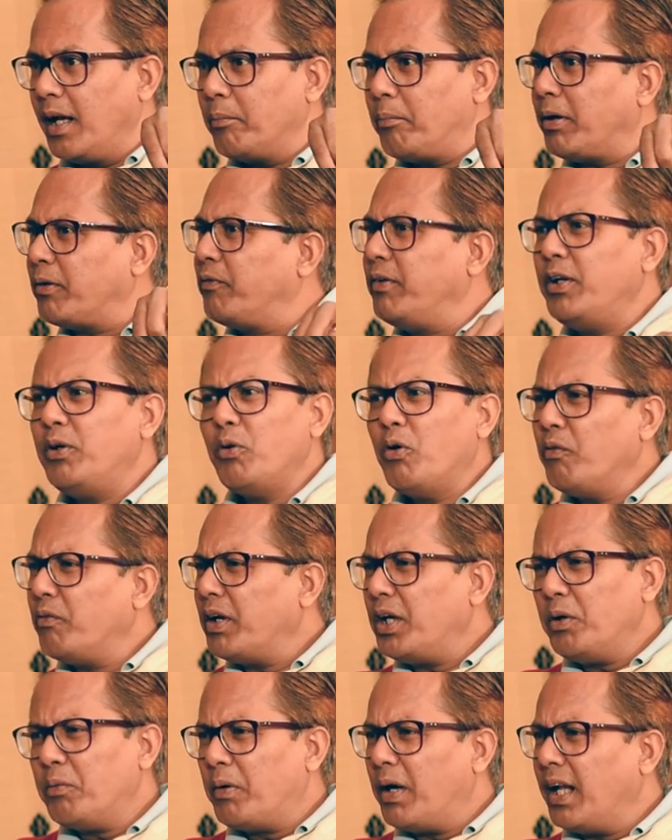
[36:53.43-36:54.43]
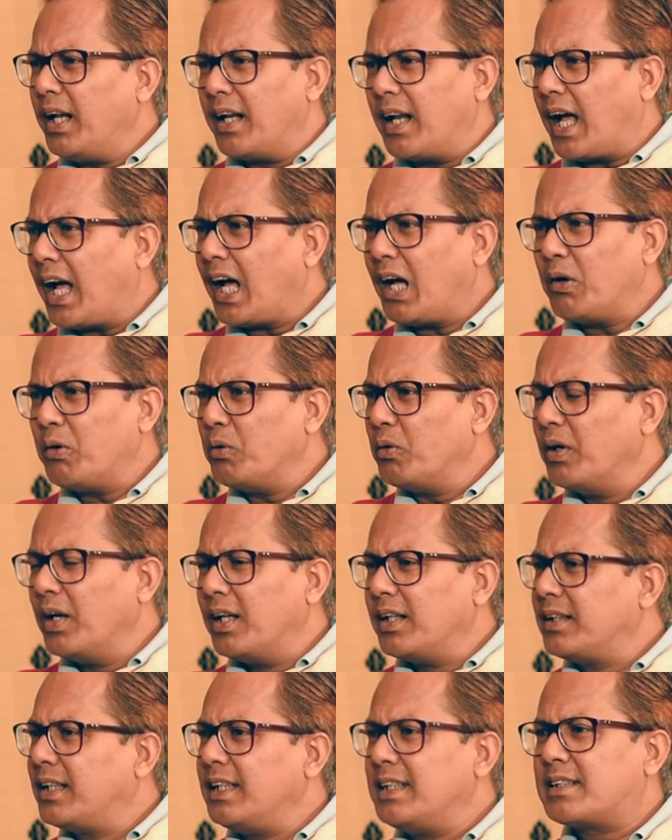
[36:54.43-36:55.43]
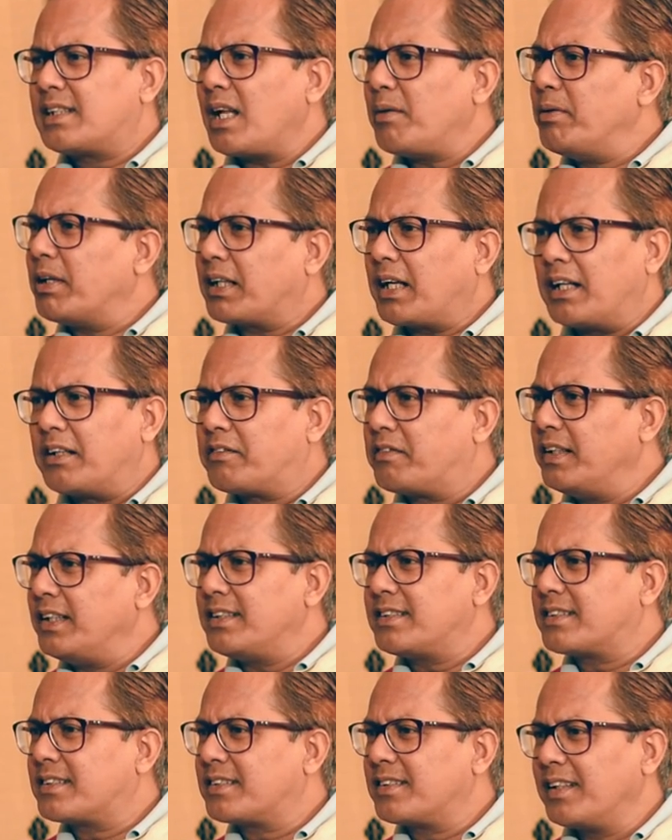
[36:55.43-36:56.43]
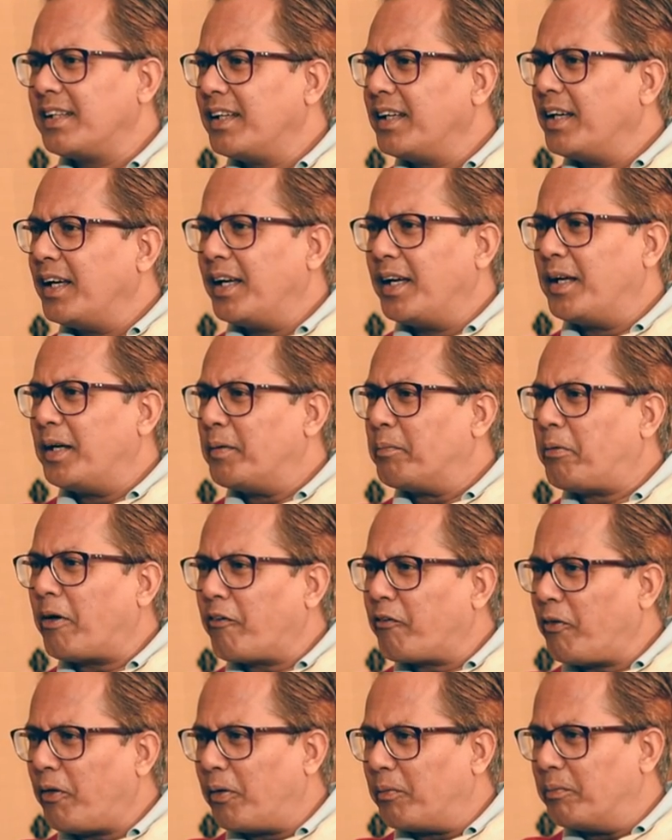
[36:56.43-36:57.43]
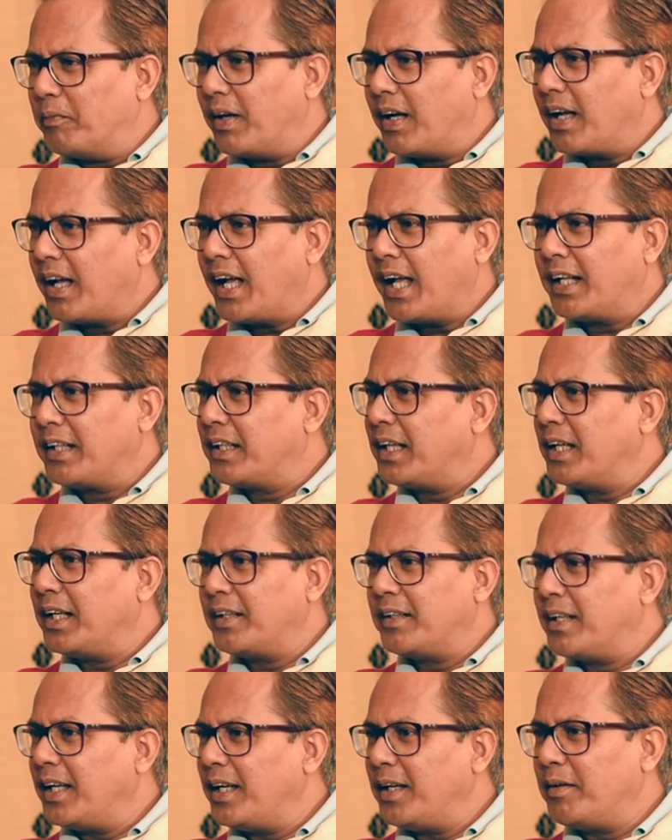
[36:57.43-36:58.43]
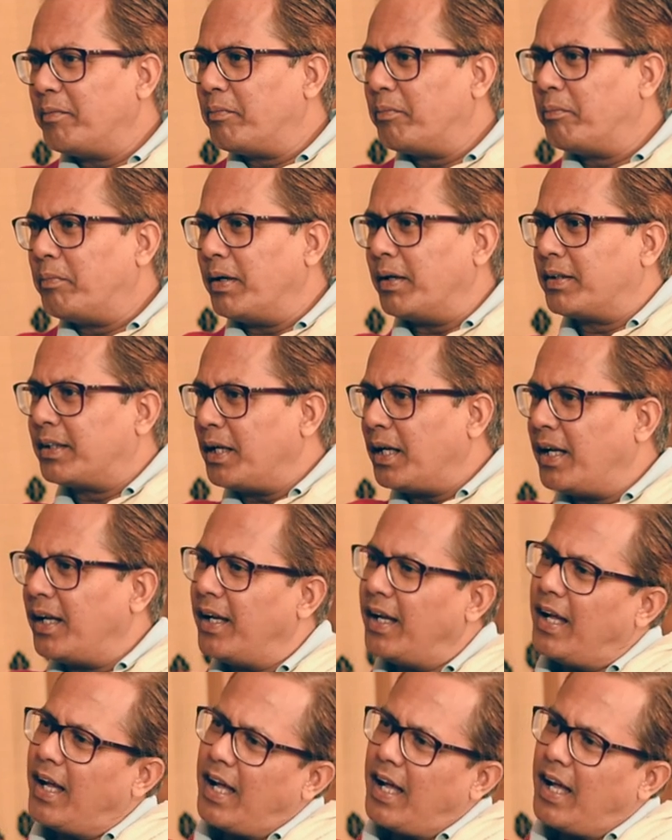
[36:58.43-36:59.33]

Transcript: But we know very well how the Islamic countries perform, and they